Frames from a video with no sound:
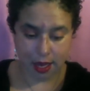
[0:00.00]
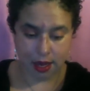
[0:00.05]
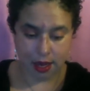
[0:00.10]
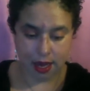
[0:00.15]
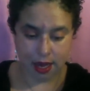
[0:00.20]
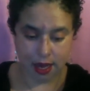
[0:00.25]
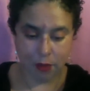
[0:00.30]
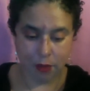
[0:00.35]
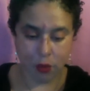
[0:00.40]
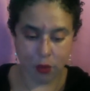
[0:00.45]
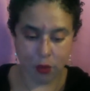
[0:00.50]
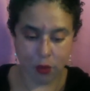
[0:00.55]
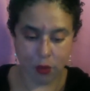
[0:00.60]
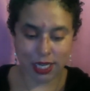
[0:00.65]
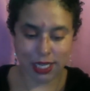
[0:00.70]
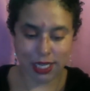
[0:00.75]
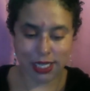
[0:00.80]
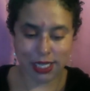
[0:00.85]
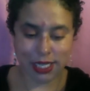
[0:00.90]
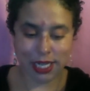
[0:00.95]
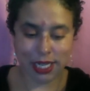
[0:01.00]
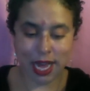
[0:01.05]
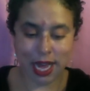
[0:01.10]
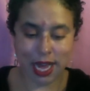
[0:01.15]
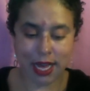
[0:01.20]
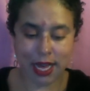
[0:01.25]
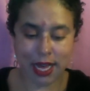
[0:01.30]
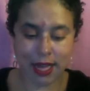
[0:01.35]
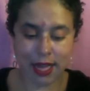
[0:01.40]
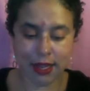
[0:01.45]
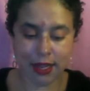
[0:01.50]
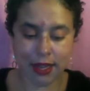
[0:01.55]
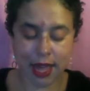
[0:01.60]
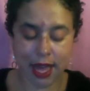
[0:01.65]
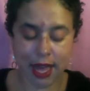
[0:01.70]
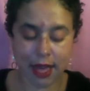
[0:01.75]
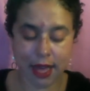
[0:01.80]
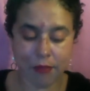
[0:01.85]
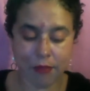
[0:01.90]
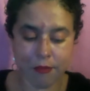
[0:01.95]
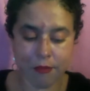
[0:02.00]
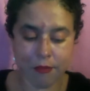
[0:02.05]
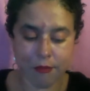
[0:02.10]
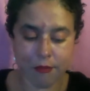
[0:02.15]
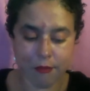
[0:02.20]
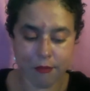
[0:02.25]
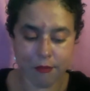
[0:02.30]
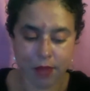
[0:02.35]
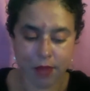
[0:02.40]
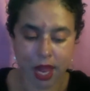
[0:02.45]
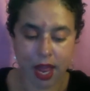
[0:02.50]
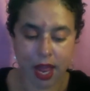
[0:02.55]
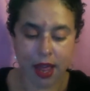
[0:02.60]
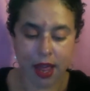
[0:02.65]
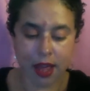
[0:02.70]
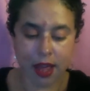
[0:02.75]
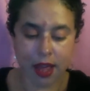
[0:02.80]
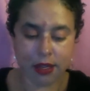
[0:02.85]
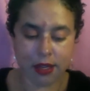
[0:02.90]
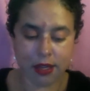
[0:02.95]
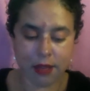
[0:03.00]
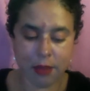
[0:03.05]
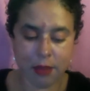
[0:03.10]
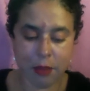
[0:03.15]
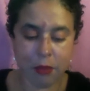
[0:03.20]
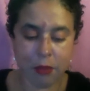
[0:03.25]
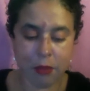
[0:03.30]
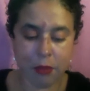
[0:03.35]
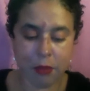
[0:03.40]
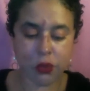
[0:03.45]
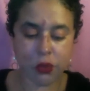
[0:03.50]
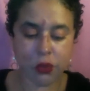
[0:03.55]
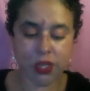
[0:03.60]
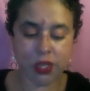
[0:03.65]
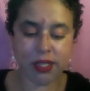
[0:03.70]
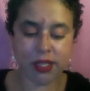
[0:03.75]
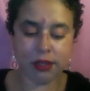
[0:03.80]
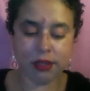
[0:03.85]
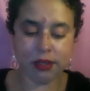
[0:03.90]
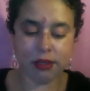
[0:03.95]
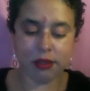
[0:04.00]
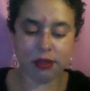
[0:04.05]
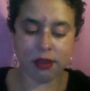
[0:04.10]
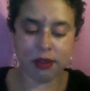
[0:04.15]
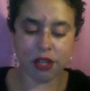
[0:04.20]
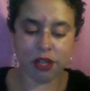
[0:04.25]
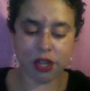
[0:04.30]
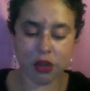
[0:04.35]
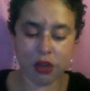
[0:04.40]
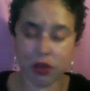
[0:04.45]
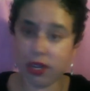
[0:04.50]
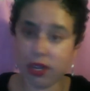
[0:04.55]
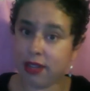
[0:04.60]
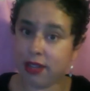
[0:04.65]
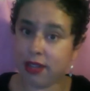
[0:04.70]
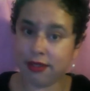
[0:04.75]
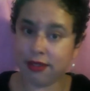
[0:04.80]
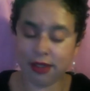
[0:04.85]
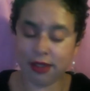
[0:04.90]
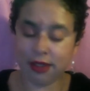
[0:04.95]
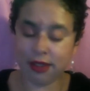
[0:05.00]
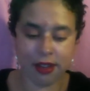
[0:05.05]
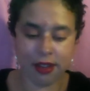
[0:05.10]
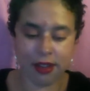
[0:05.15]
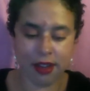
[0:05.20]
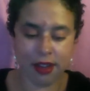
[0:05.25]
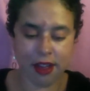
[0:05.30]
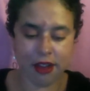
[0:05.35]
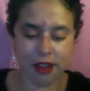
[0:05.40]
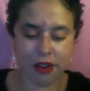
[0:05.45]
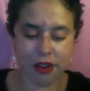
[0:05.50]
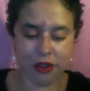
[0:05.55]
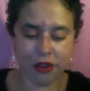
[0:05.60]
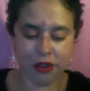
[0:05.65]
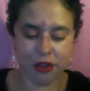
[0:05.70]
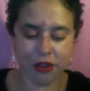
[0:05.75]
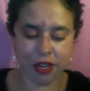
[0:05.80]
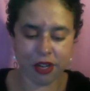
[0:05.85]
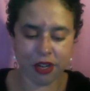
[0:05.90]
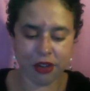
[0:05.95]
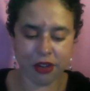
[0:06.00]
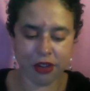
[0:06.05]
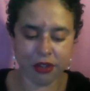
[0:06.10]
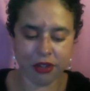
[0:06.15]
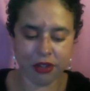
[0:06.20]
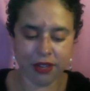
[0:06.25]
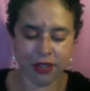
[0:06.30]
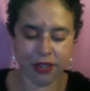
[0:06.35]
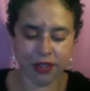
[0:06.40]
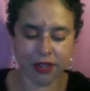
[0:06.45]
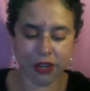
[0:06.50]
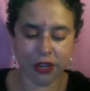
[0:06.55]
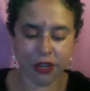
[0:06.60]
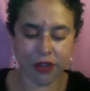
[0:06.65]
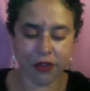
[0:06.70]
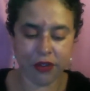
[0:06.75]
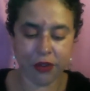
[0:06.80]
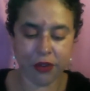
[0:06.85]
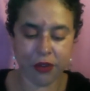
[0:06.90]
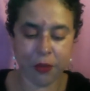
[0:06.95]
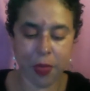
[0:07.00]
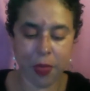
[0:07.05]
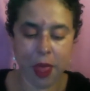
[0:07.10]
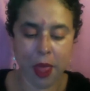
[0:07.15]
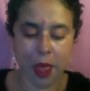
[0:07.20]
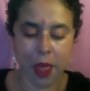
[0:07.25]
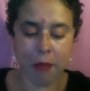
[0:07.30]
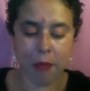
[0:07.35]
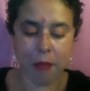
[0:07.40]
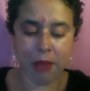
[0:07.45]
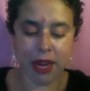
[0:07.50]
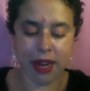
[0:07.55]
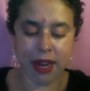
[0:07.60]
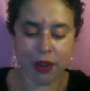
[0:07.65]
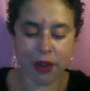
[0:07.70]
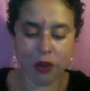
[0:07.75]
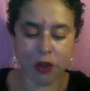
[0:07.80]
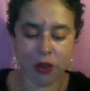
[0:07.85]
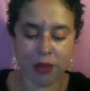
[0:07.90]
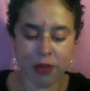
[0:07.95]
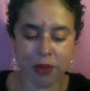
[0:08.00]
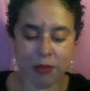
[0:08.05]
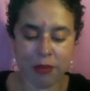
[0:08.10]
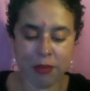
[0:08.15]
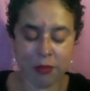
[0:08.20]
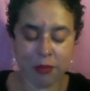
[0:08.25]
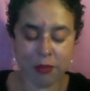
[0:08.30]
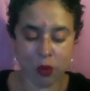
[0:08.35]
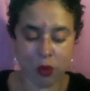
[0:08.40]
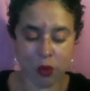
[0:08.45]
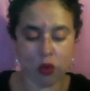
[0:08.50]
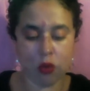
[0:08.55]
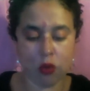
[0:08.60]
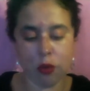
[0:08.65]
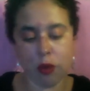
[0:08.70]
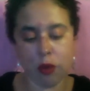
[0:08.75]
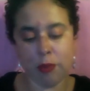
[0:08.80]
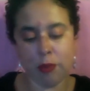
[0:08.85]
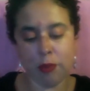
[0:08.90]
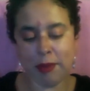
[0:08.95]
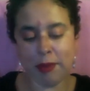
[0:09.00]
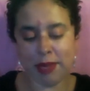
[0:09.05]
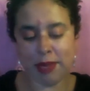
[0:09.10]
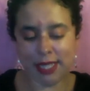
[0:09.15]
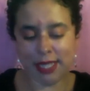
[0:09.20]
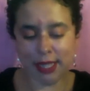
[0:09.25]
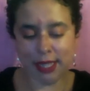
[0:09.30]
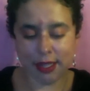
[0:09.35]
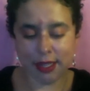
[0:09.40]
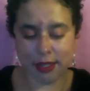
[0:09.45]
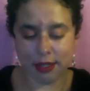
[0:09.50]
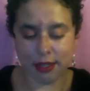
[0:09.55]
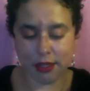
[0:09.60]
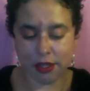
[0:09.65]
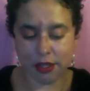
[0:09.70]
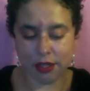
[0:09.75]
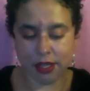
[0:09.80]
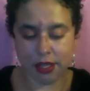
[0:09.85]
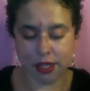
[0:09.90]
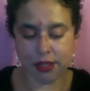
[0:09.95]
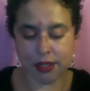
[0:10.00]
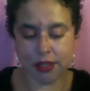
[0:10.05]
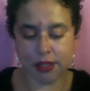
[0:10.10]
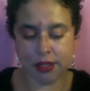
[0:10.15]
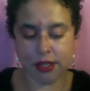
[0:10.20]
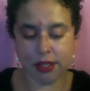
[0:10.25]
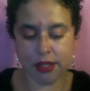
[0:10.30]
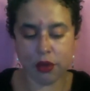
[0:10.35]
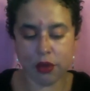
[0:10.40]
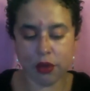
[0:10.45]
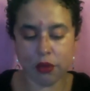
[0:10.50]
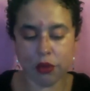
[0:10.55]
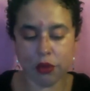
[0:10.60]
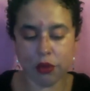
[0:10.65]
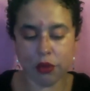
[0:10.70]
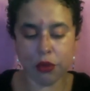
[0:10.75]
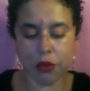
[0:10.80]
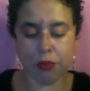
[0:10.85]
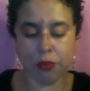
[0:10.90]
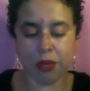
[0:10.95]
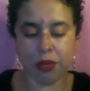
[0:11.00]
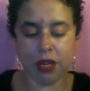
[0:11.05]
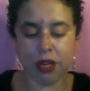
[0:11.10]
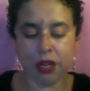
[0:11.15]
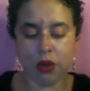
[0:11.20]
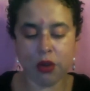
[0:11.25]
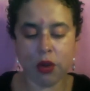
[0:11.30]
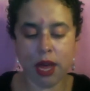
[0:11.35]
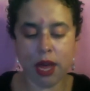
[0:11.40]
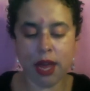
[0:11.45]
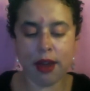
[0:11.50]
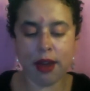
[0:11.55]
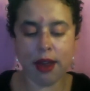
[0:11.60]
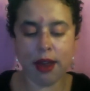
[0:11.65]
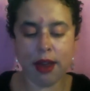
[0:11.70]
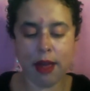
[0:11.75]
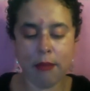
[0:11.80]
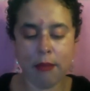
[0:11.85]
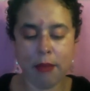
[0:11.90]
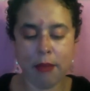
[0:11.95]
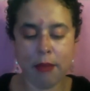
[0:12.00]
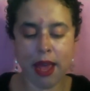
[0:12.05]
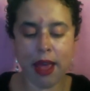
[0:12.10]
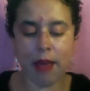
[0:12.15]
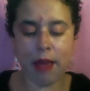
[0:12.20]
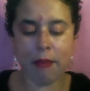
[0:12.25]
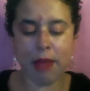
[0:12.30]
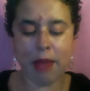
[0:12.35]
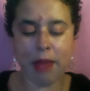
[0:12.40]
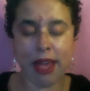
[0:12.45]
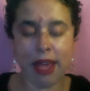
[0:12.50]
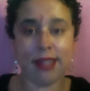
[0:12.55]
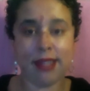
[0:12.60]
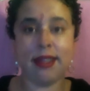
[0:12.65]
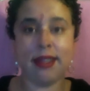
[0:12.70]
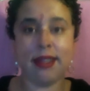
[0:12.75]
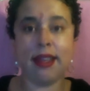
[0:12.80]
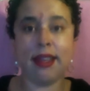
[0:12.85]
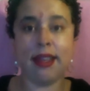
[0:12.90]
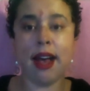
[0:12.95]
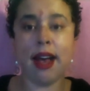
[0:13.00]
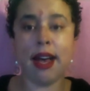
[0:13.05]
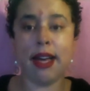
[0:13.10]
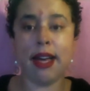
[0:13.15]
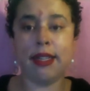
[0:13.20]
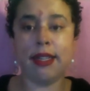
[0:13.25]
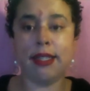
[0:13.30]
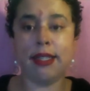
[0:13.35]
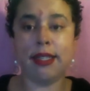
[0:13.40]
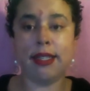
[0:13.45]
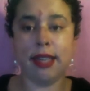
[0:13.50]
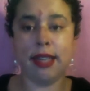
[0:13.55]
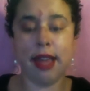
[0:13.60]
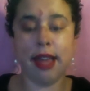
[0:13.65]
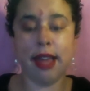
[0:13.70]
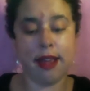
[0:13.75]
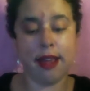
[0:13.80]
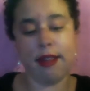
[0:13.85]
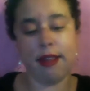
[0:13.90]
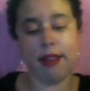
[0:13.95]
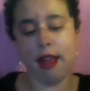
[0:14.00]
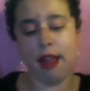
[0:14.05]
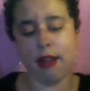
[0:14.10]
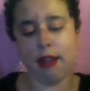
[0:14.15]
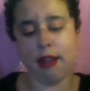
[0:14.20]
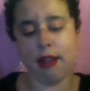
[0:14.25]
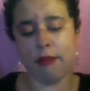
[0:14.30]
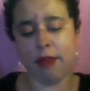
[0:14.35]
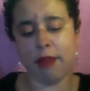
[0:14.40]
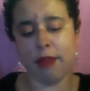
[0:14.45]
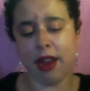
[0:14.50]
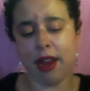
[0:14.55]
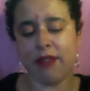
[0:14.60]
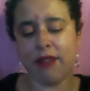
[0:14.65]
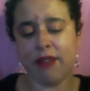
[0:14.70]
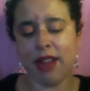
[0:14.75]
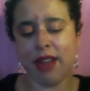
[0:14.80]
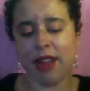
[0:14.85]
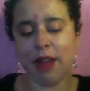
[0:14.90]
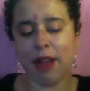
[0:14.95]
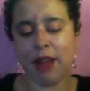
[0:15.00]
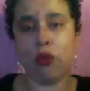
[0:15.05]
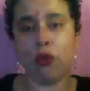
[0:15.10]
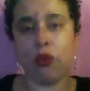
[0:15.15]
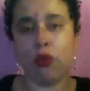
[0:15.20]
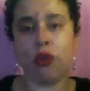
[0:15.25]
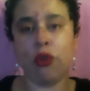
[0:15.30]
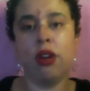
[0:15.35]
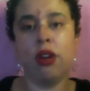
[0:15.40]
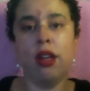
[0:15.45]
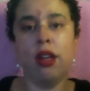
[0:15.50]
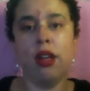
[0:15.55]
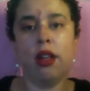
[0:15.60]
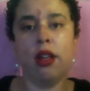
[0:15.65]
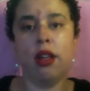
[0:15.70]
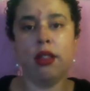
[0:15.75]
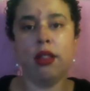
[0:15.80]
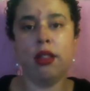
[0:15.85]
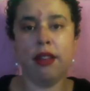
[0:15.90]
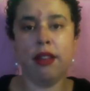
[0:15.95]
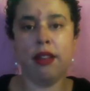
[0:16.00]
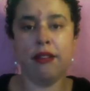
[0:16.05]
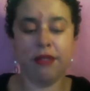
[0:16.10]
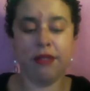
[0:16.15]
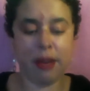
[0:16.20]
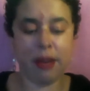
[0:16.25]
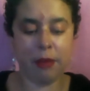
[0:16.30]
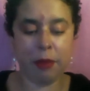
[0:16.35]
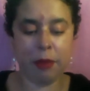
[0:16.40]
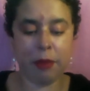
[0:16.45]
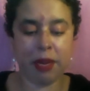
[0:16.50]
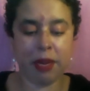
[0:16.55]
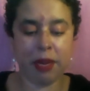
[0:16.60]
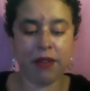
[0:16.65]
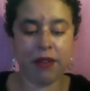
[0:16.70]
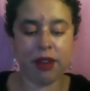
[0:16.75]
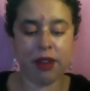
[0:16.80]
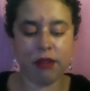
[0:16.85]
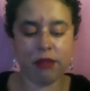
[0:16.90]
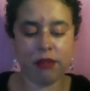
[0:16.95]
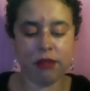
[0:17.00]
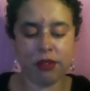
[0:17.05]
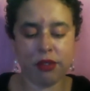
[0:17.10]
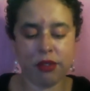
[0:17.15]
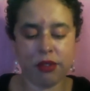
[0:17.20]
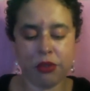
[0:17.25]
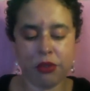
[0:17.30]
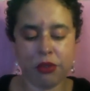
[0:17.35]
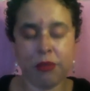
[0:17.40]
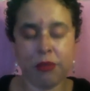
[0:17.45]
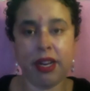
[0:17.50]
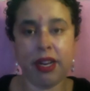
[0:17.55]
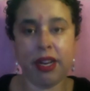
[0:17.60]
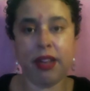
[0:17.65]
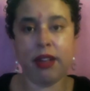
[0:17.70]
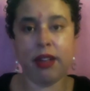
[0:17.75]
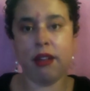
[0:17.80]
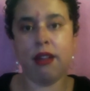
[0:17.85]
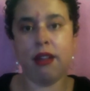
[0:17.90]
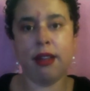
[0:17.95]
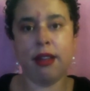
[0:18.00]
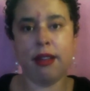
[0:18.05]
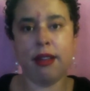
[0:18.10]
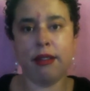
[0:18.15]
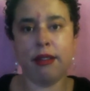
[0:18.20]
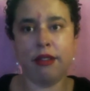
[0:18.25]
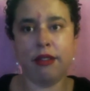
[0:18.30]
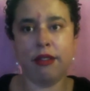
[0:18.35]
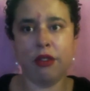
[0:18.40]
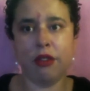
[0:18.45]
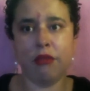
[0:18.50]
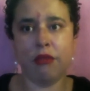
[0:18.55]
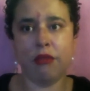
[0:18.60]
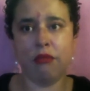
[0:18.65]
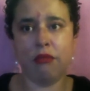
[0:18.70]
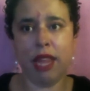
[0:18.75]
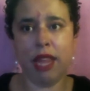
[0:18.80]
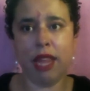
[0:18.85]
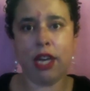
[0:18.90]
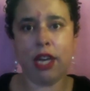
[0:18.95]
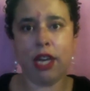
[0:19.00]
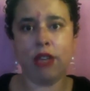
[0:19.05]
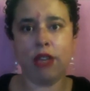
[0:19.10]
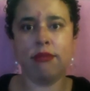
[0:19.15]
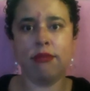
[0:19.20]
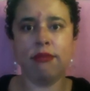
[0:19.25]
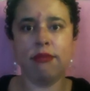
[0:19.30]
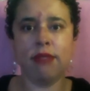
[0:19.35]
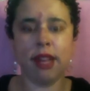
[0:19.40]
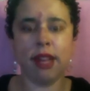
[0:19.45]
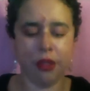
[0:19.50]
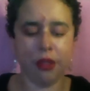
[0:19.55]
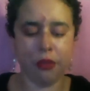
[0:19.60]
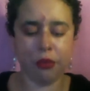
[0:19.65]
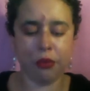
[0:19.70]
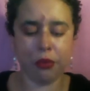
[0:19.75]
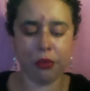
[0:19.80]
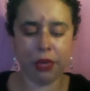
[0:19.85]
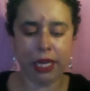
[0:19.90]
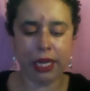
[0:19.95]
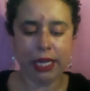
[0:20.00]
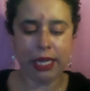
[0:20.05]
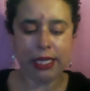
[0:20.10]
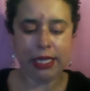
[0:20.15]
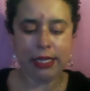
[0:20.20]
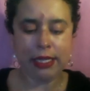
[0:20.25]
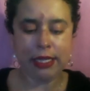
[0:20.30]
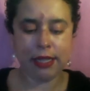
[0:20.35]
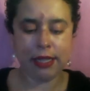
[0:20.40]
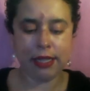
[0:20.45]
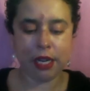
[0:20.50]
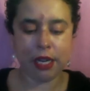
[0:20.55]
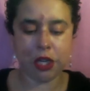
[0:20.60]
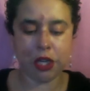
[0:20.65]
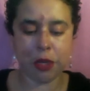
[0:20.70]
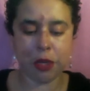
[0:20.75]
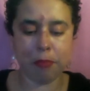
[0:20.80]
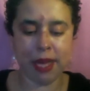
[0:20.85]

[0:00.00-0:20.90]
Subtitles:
PILIMONTILLA. And my most recent Chingona, you'll love her interview. Mayra Kupan Bon Mamacita. She's COUPONMAMACITA. And I've got more love that I'm going to be giving out on social media, later through links and such.